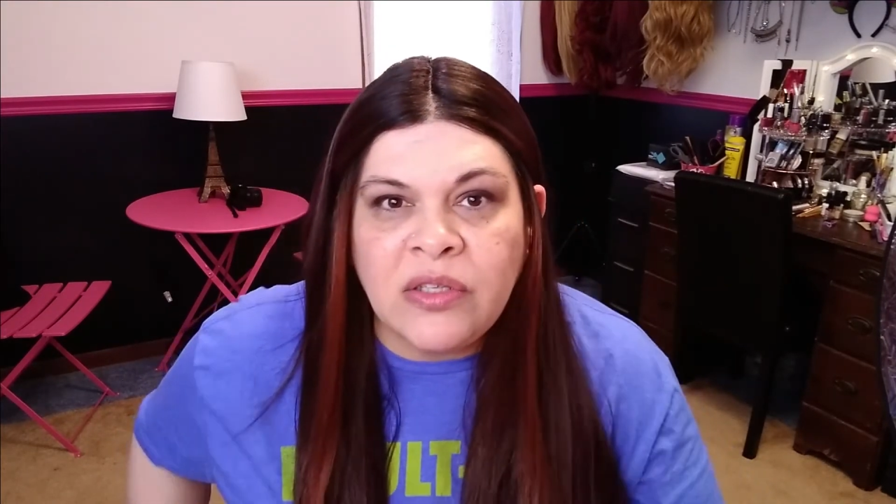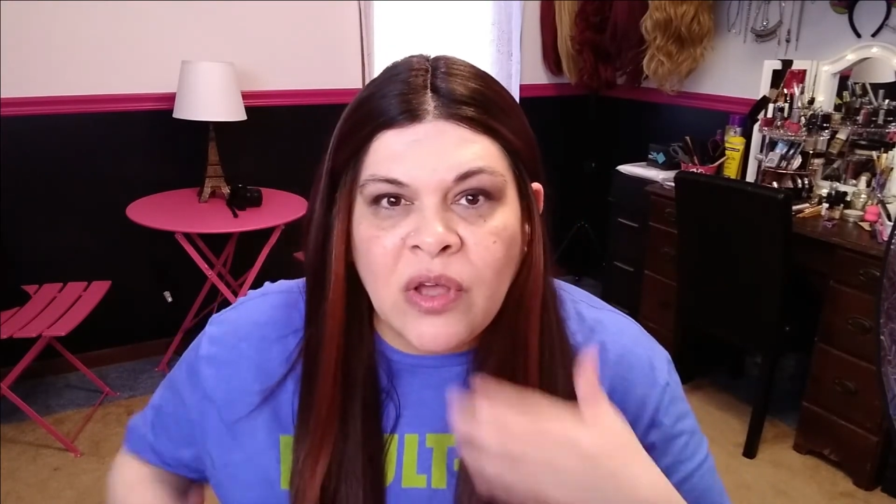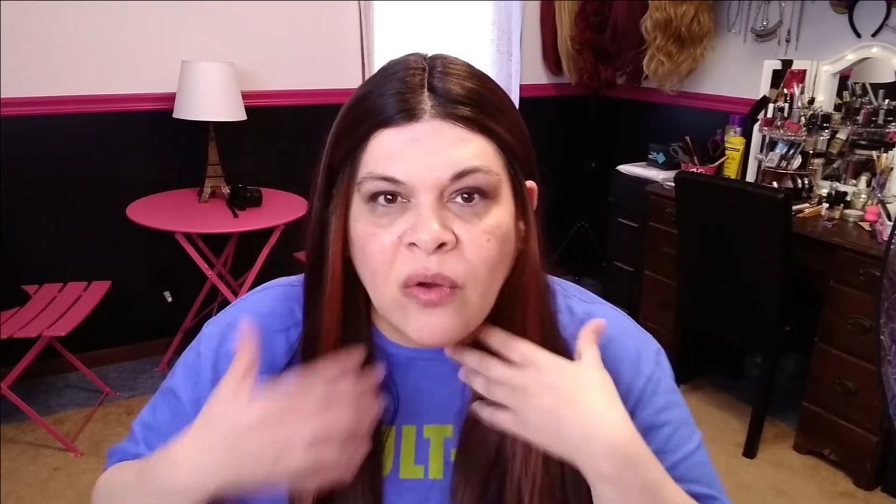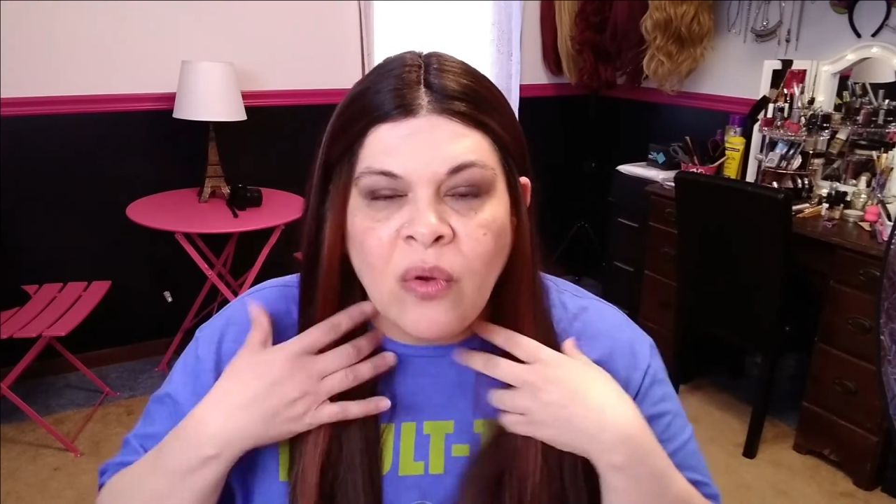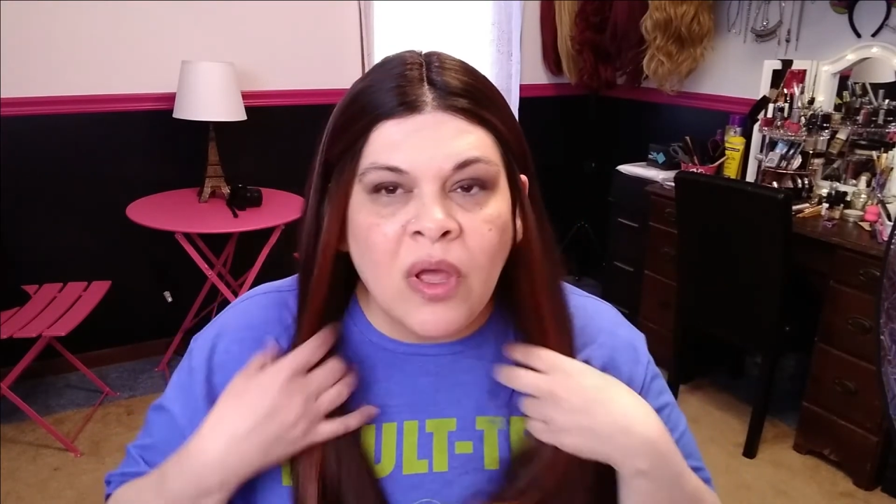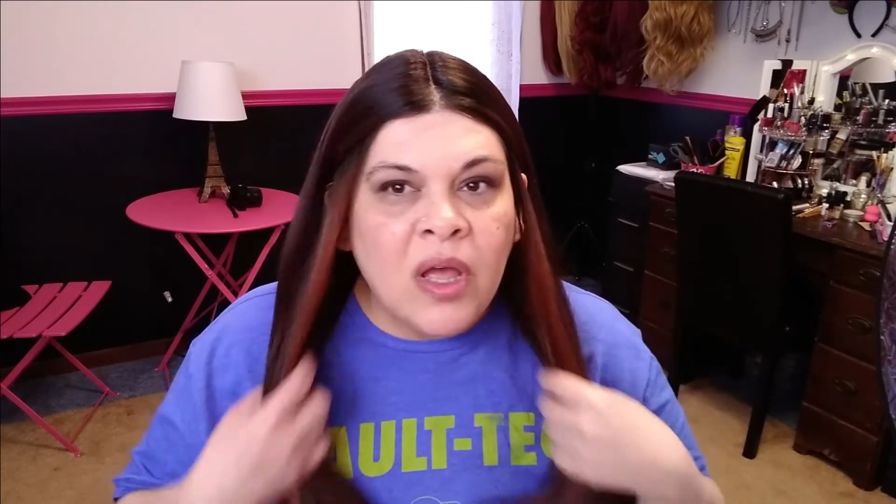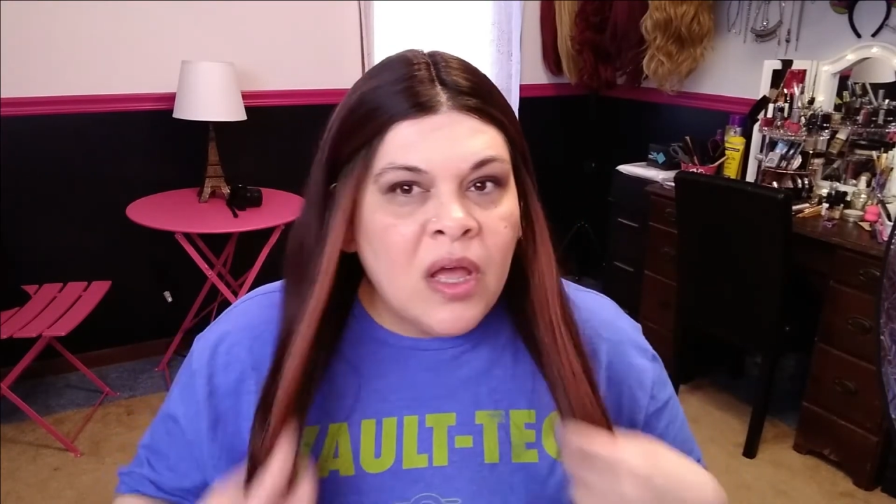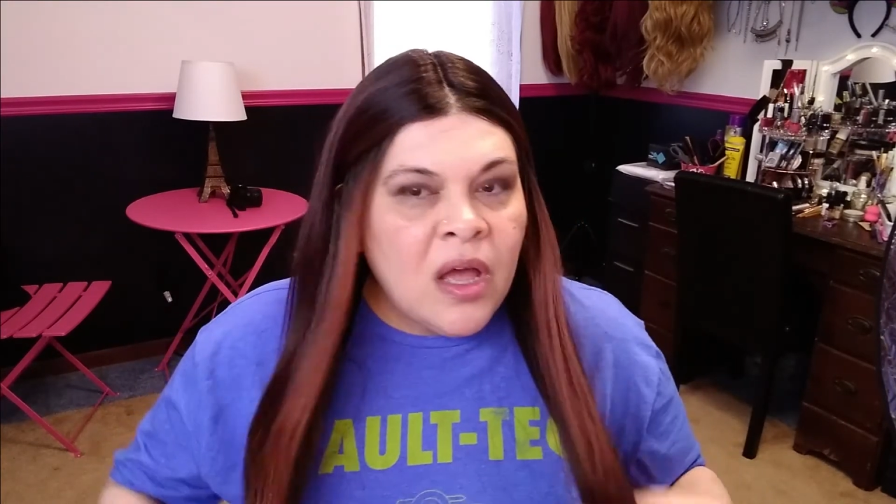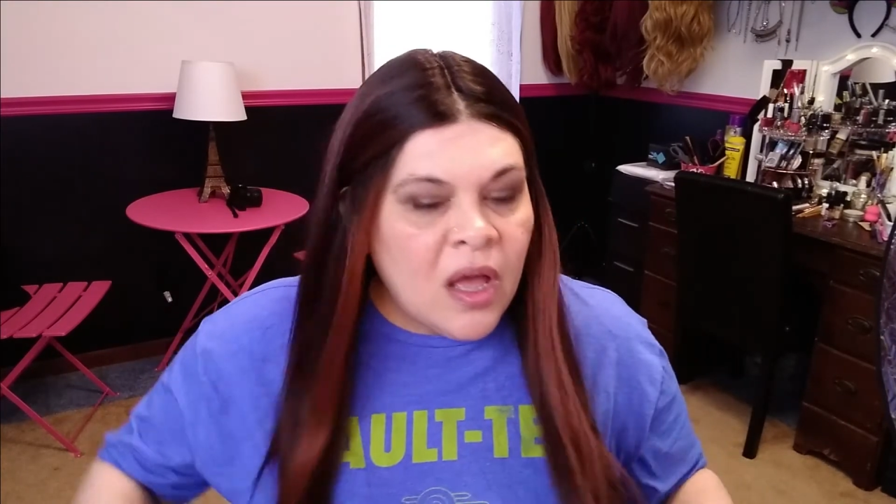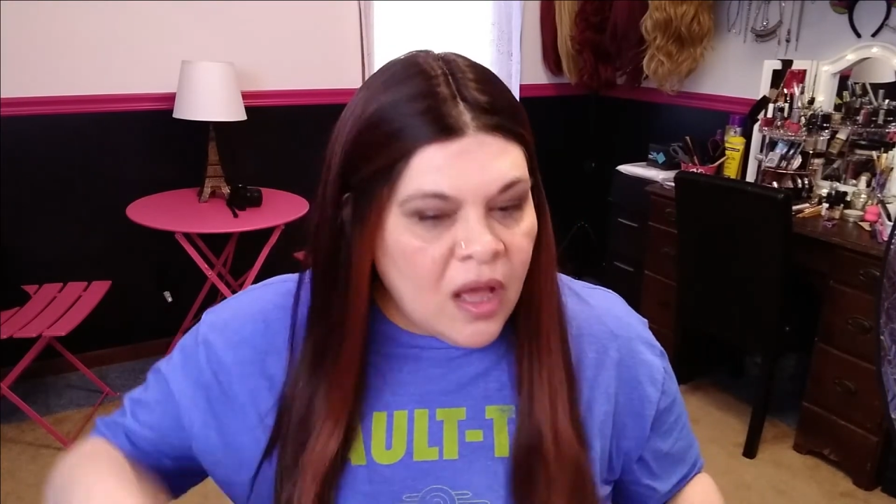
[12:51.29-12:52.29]
so
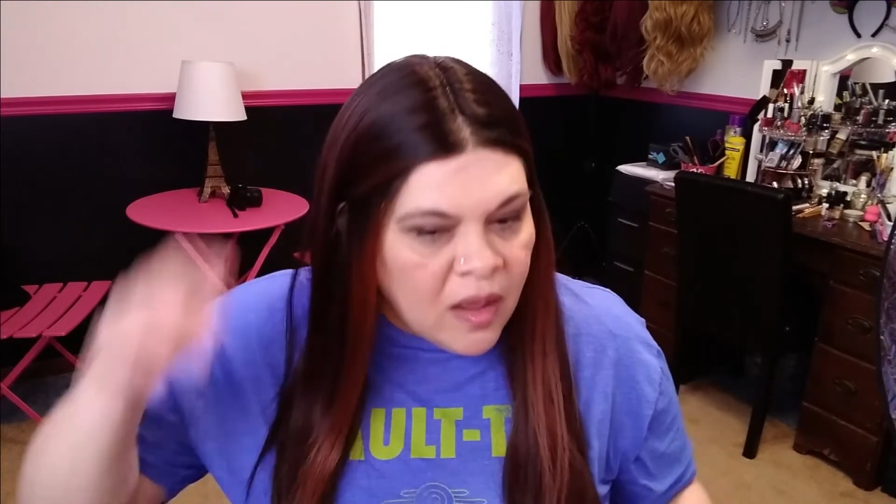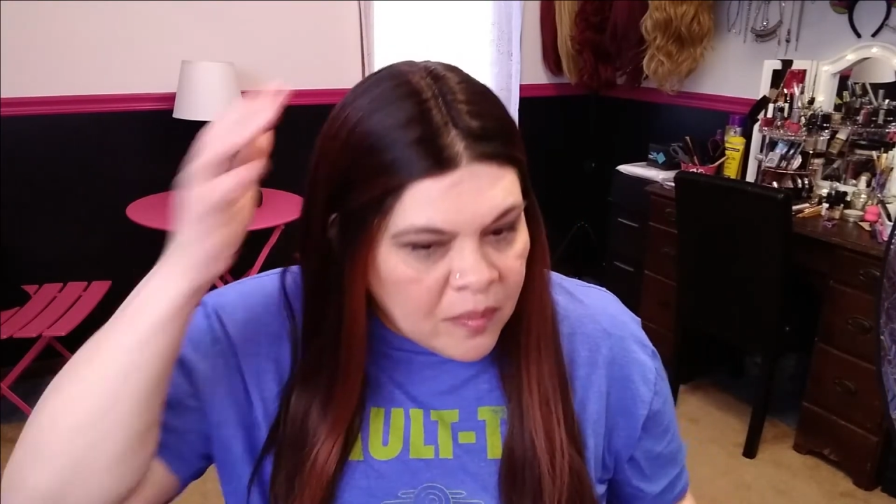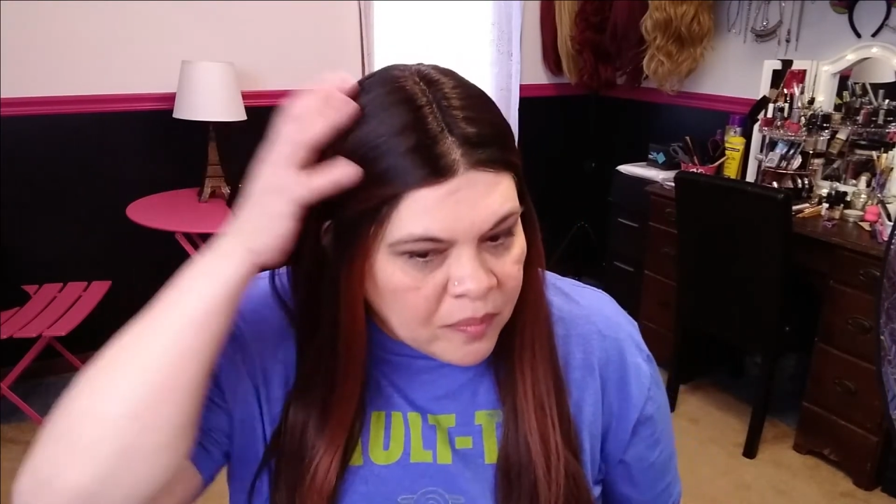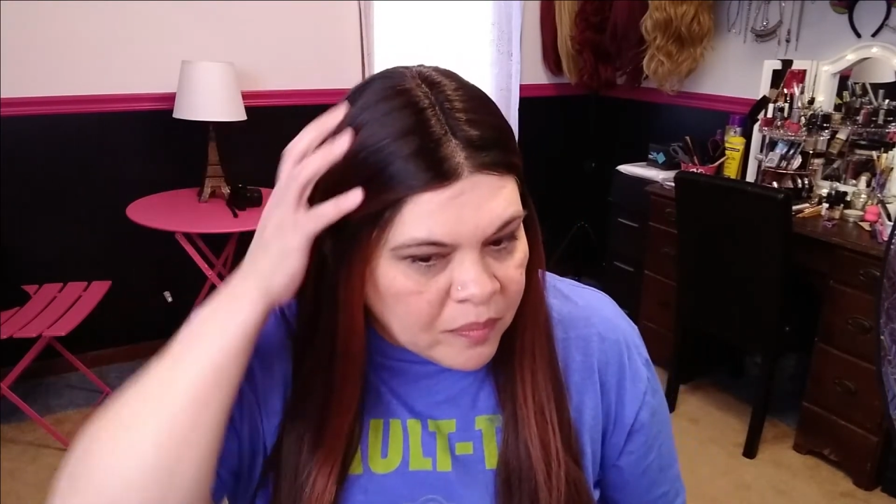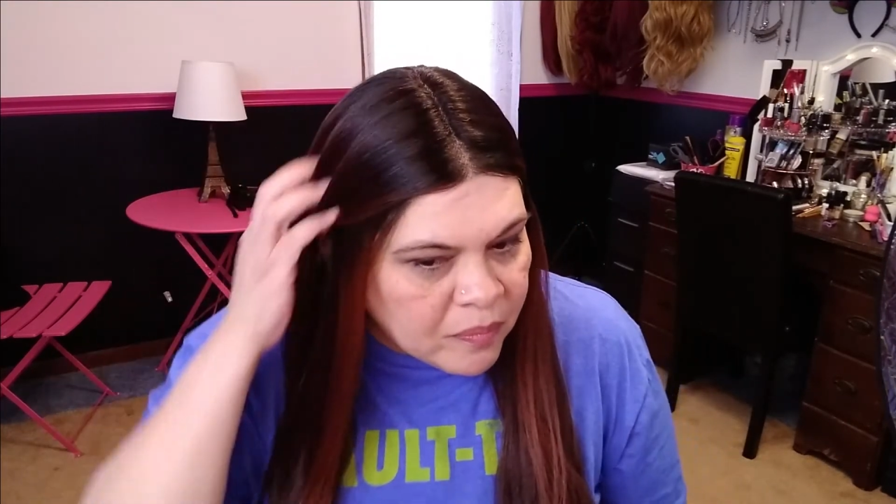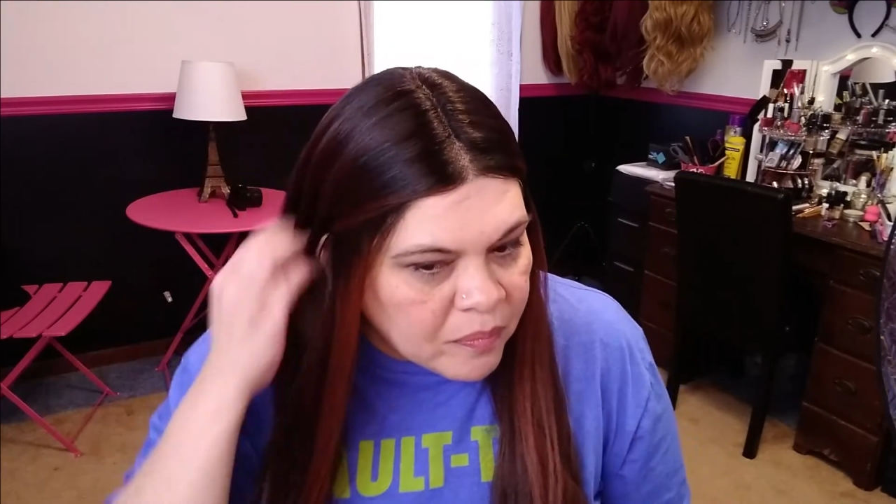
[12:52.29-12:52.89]
I'm